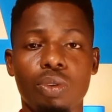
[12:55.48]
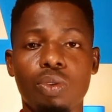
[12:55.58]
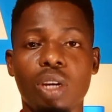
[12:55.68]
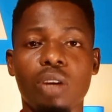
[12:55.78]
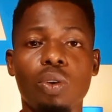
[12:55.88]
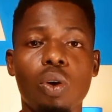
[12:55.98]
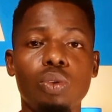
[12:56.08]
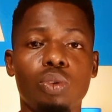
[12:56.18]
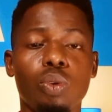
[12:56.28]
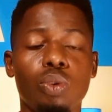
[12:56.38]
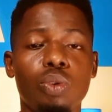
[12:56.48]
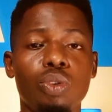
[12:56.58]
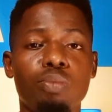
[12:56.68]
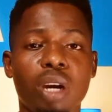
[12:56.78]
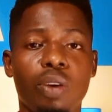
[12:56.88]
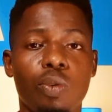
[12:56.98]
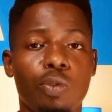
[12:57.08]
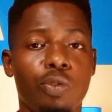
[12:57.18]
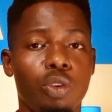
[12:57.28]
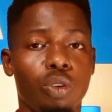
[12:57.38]
You can also use Mako
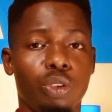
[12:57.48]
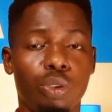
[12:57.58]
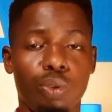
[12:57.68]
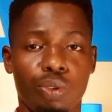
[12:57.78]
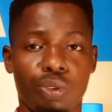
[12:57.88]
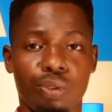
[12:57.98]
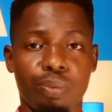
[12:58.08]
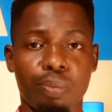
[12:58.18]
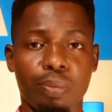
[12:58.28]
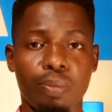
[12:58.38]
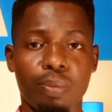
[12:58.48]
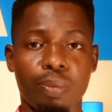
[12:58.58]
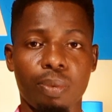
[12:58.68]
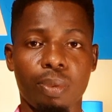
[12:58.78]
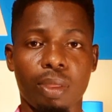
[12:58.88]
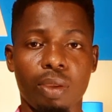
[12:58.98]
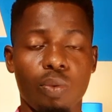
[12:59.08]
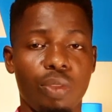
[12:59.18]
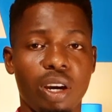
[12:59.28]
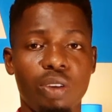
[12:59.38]
for your shoes
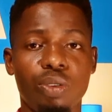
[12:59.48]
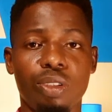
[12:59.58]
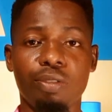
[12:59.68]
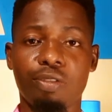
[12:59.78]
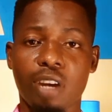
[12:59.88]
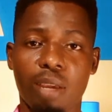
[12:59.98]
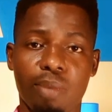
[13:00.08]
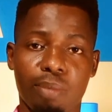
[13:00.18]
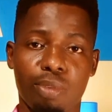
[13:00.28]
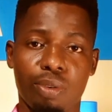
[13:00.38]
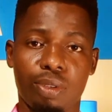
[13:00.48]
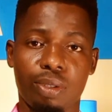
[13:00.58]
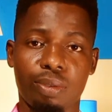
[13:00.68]
without using fiber board.